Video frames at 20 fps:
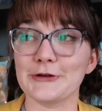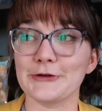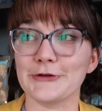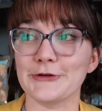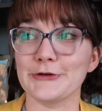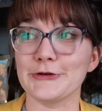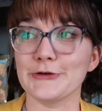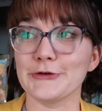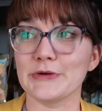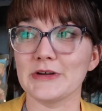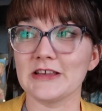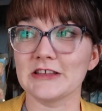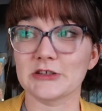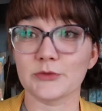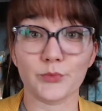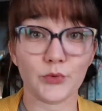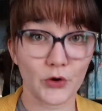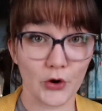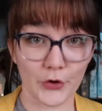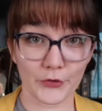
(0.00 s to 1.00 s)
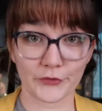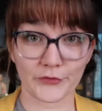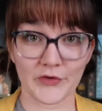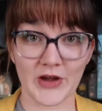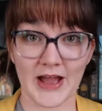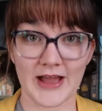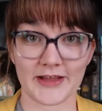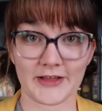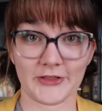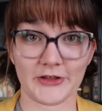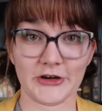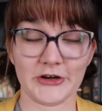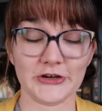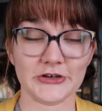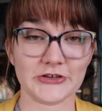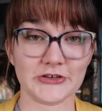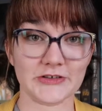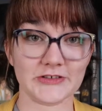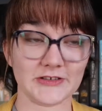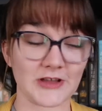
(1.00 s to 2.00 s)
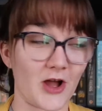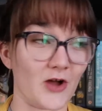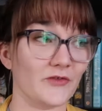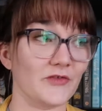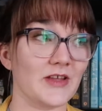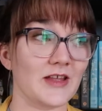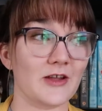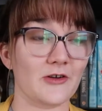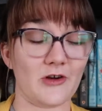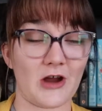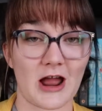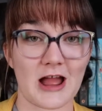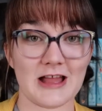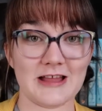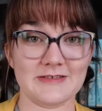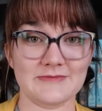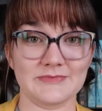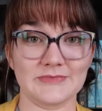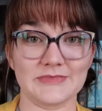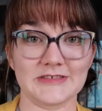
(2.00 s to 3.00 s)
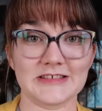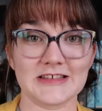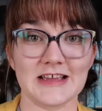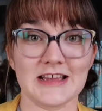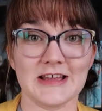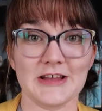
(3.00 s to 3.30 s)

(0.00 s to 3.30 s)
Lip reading: who is a profiler solving crimes